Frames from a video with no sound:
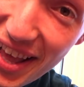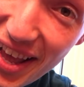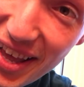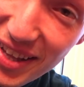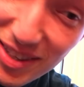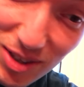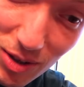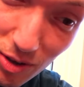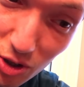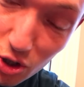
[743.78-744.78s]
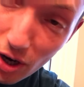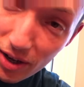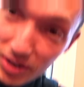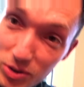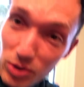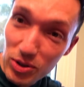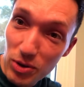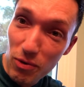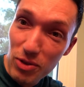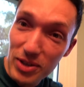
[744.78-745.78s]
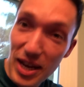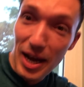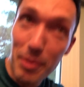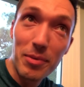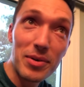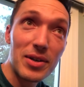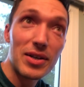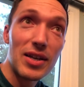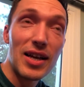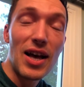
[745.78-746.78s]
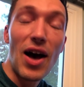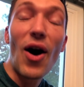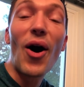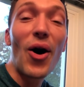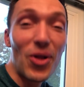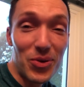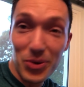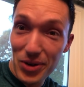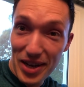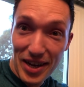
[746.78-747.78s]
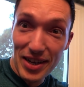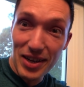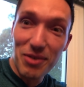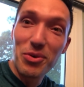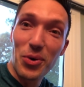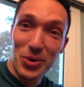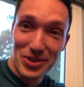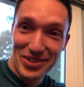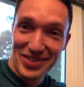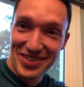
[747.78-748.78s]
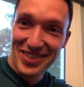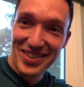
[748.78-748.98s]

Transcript: and chocolate drizzled over the top. All organic. All organic, of course.